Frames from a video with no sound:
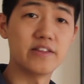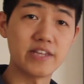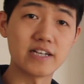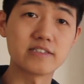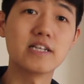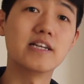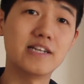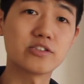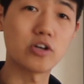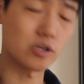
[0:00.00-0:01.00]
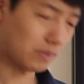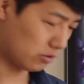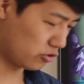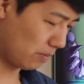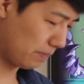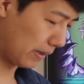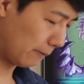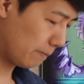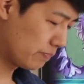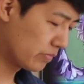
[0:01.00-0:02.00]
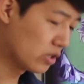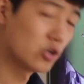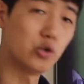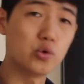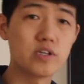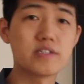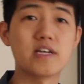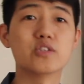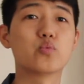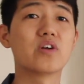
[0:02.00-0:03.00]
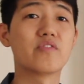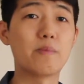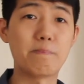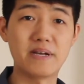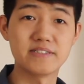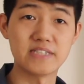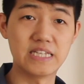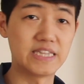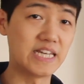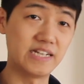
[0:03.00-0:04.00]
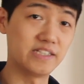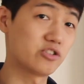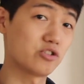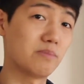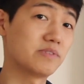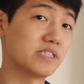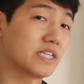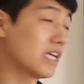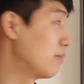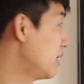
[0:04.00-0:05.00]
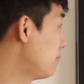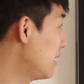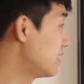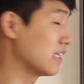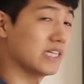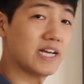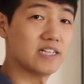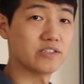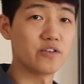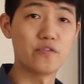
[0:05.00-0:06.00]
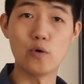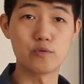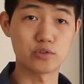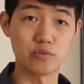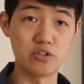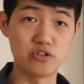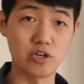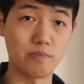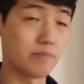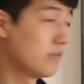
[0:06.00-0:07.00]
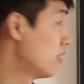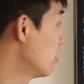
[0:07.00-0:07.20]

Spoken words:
Next, let's talk about jumping. Lucas has one of the best and deadliest jumps in the game. He basically has a full screen jump.